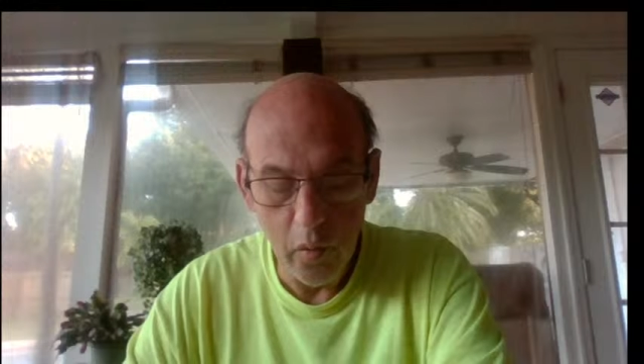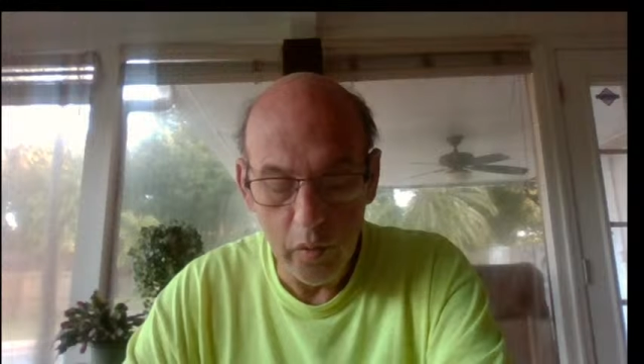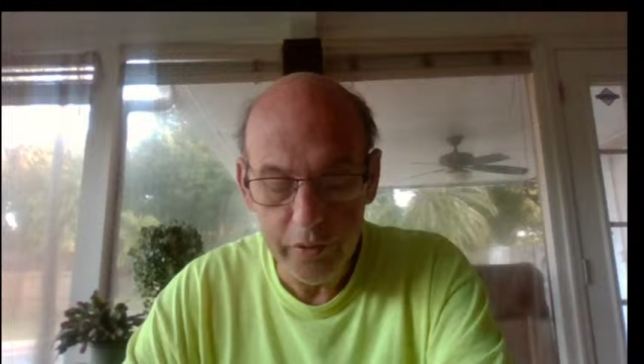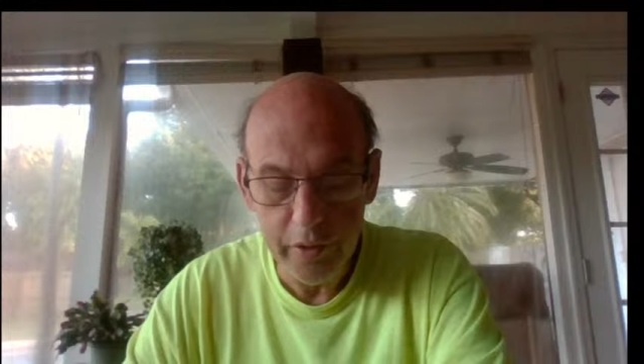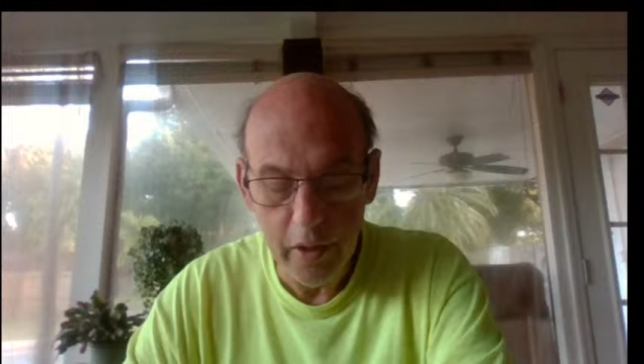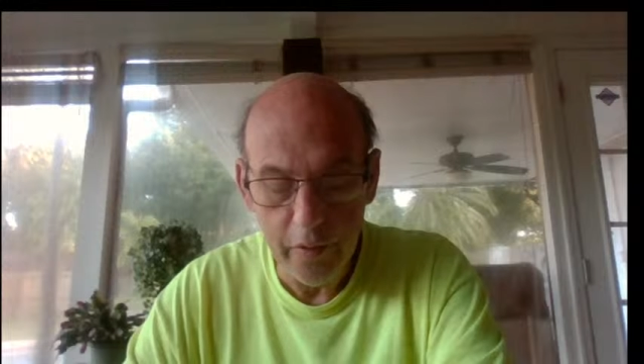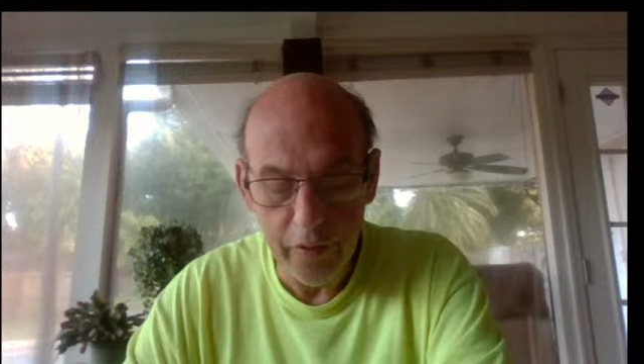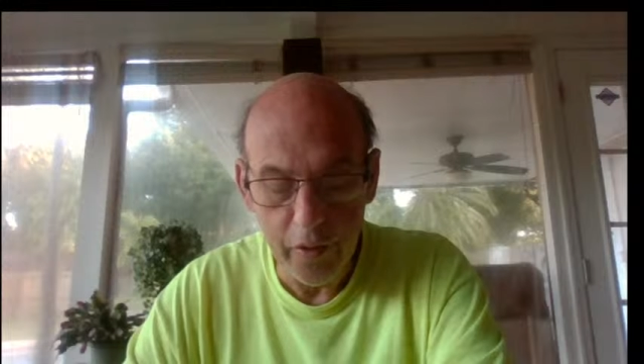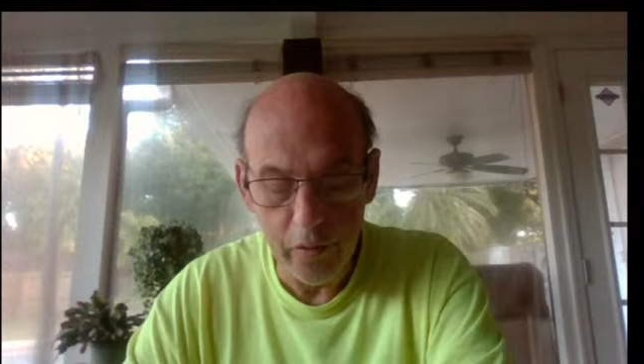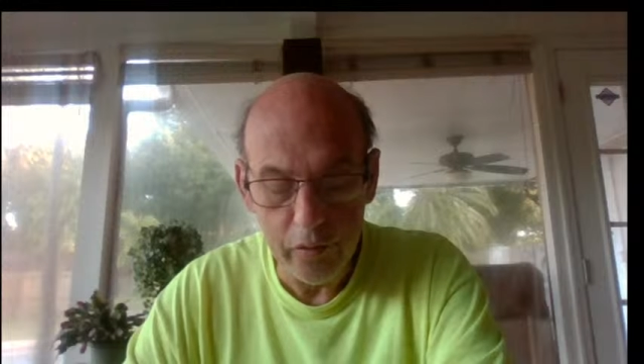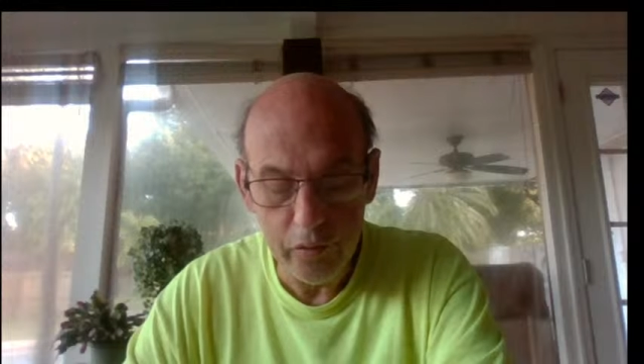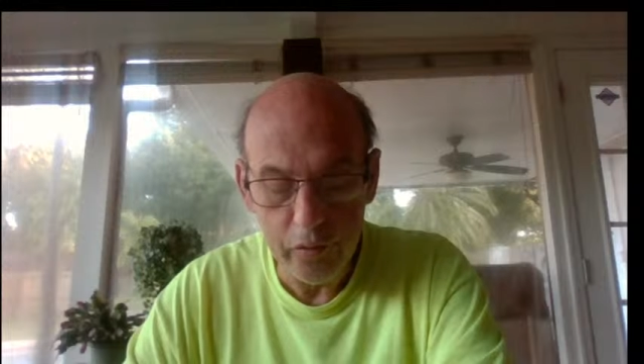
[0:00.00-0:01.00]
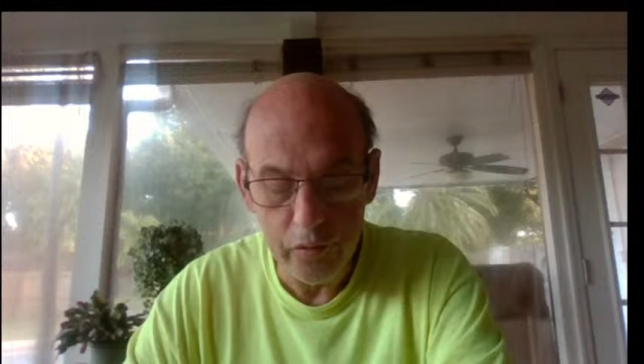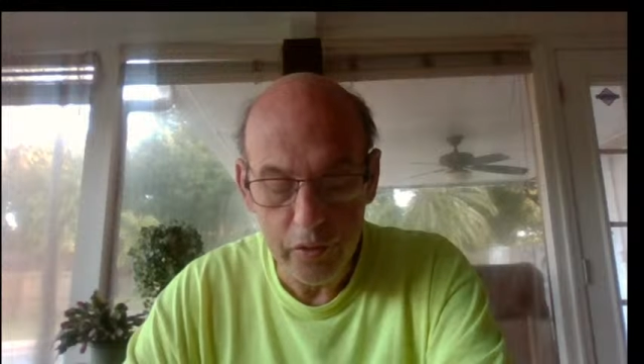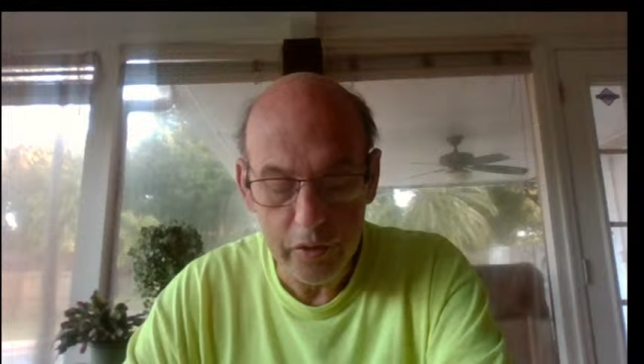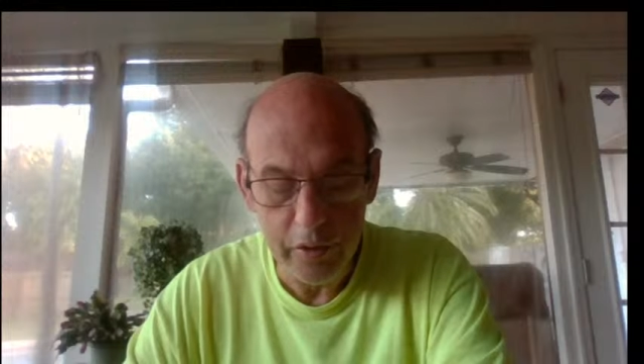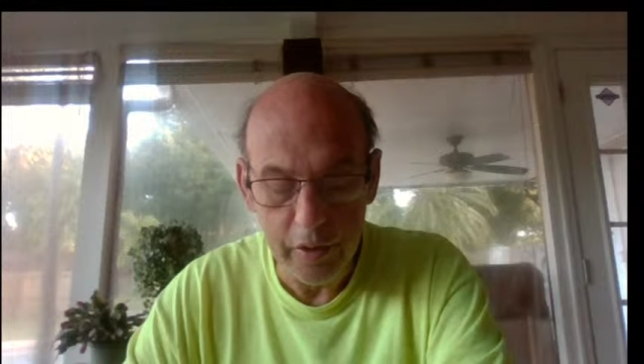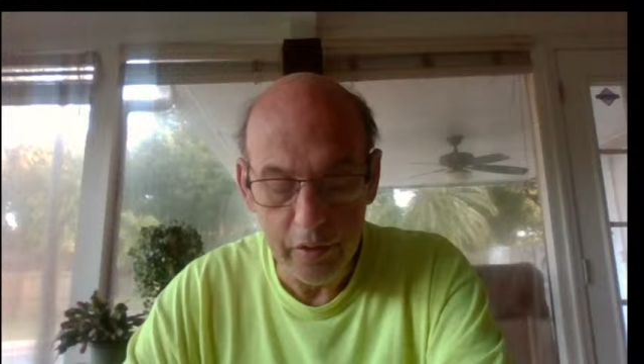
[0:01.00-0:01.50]
Was it not those who
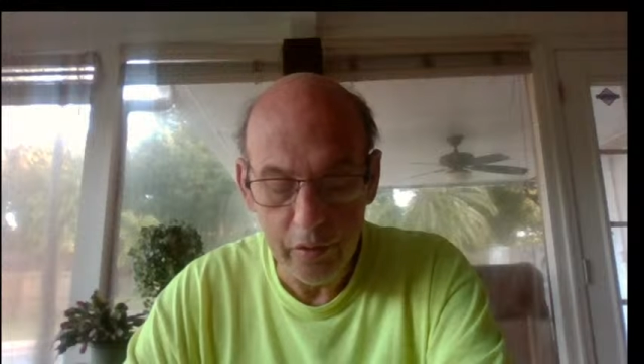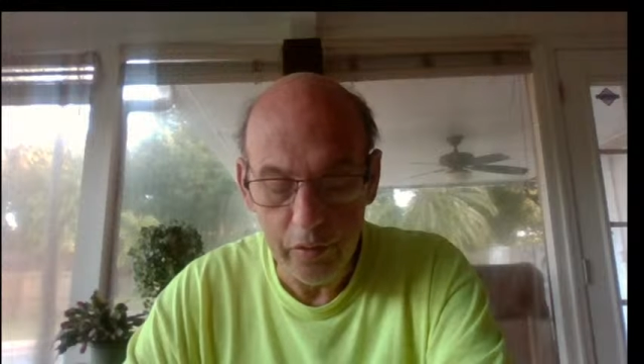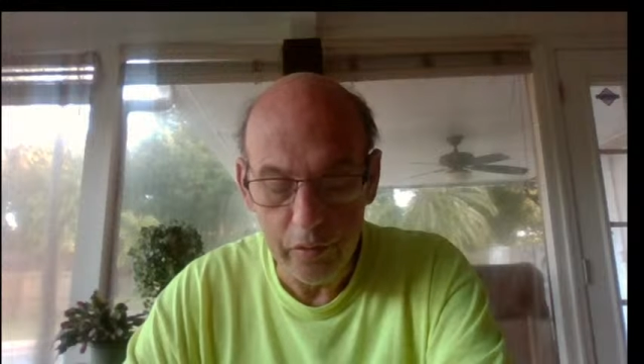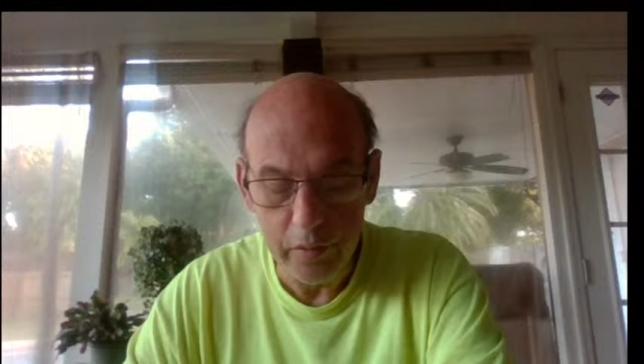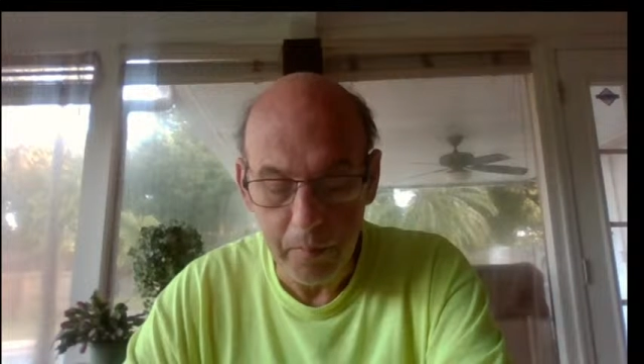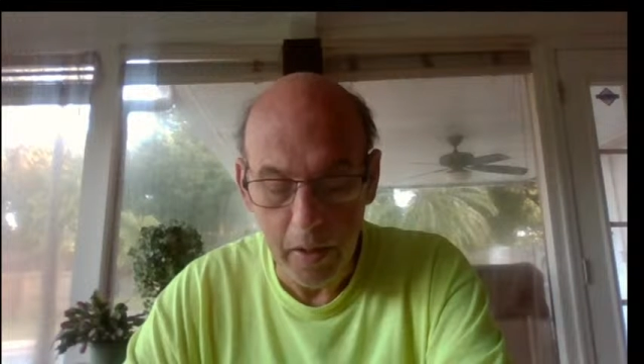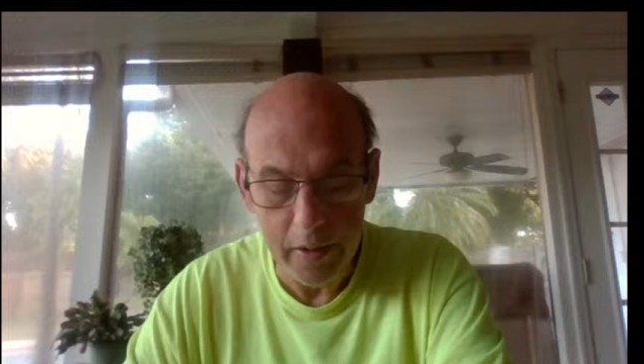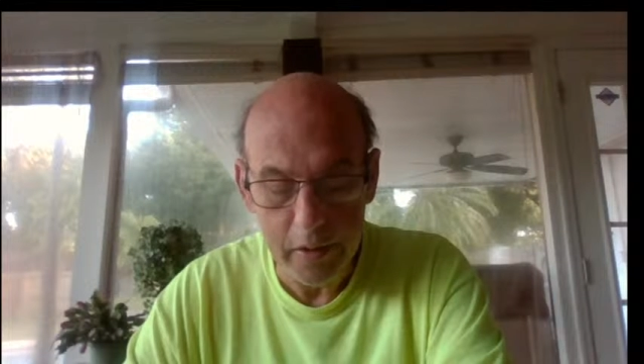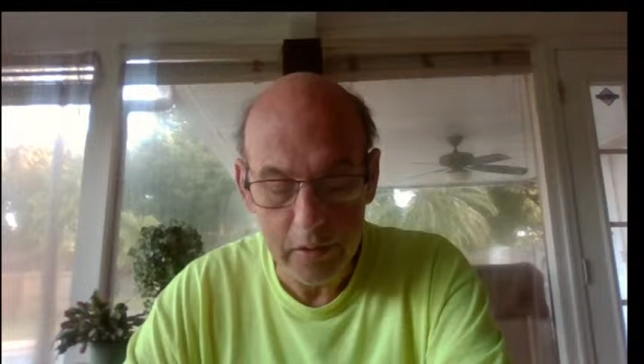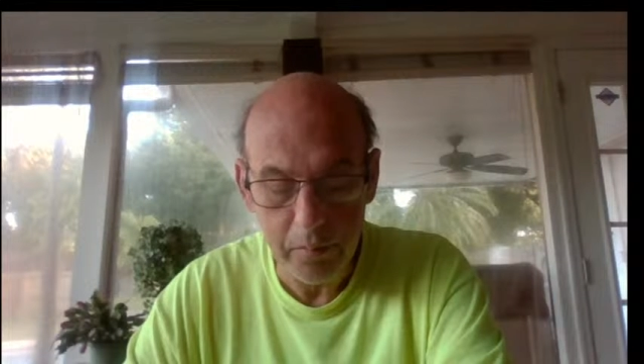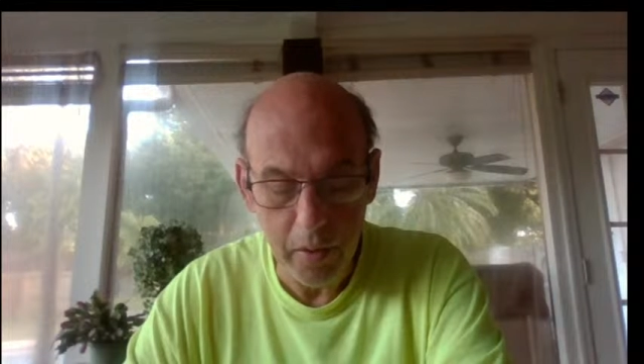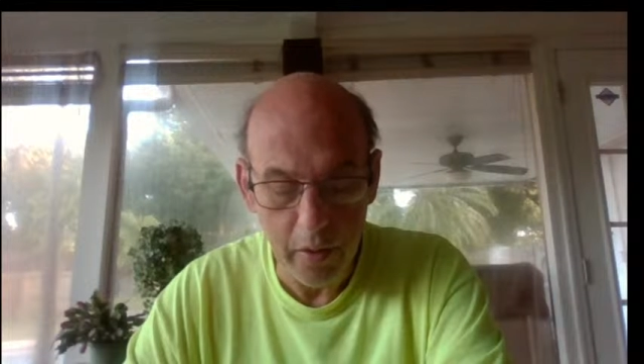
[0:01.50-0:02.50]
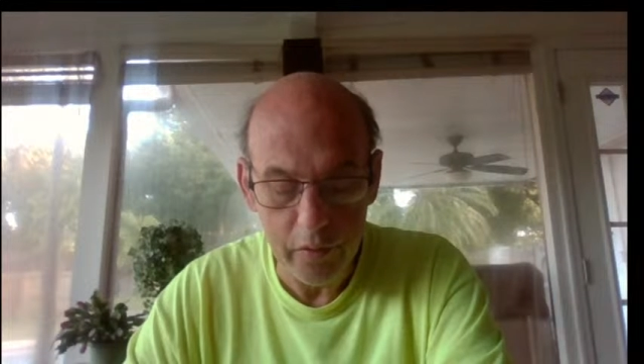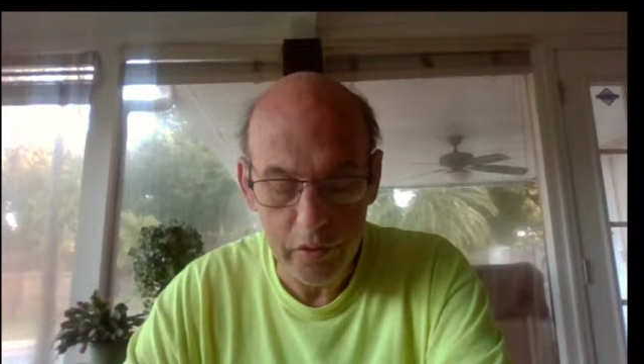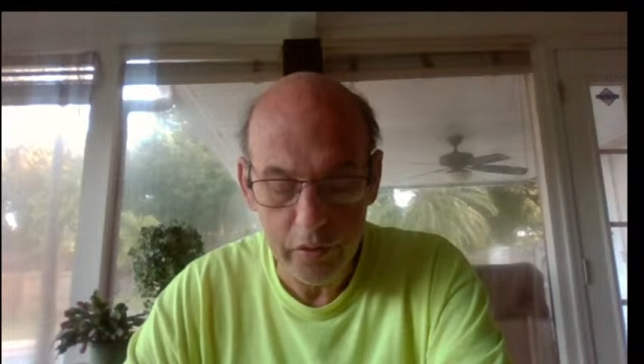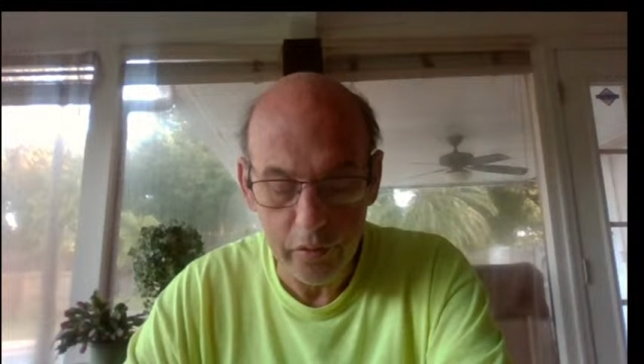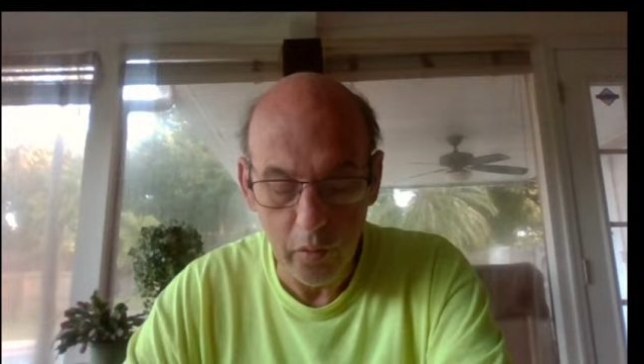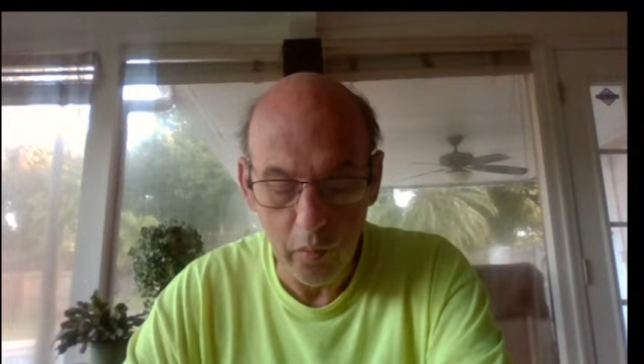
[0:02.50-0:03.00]
sinned, whose bodies
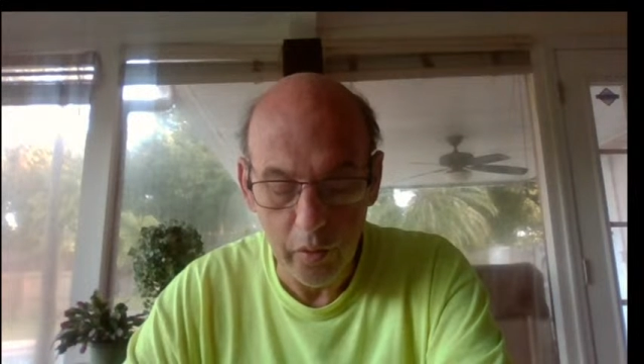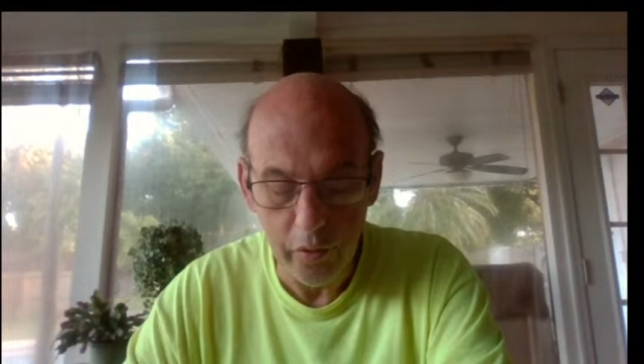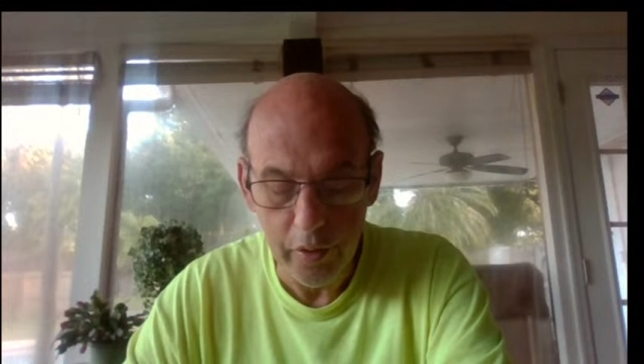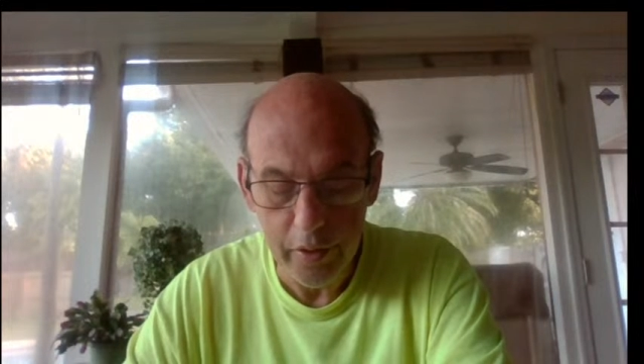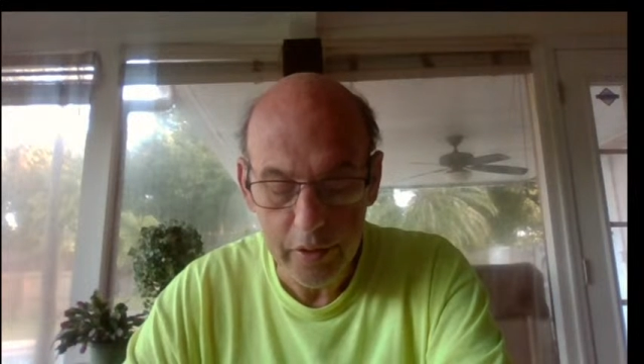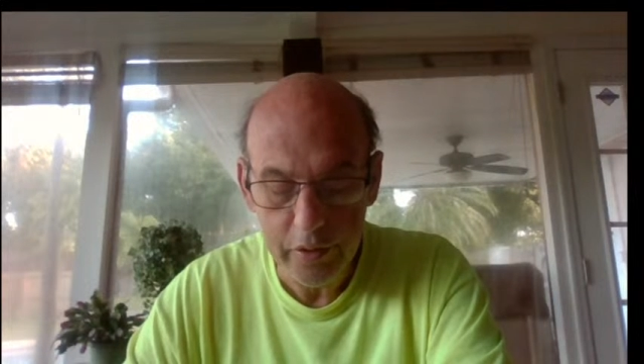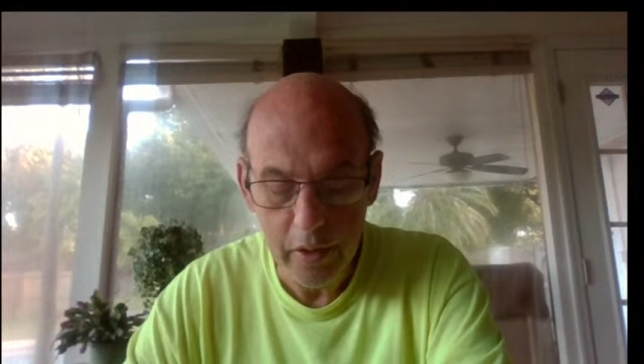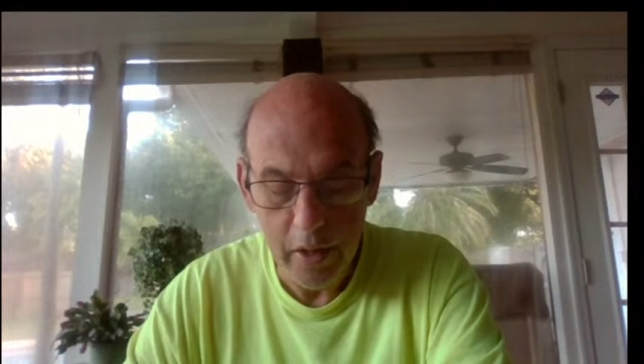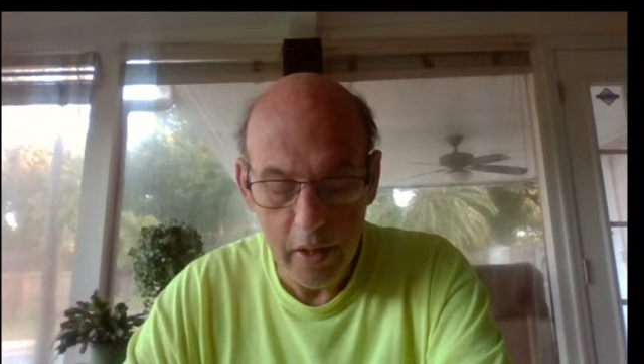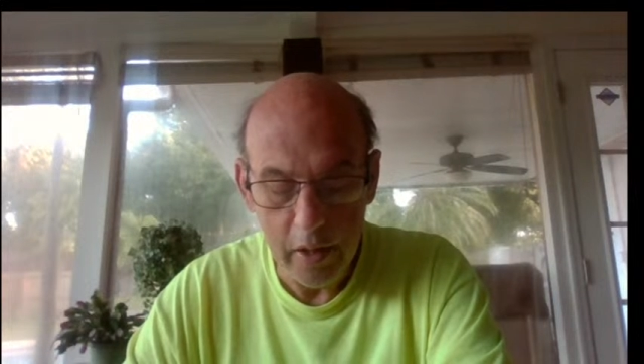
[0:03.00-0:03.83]
perished in the wilderness,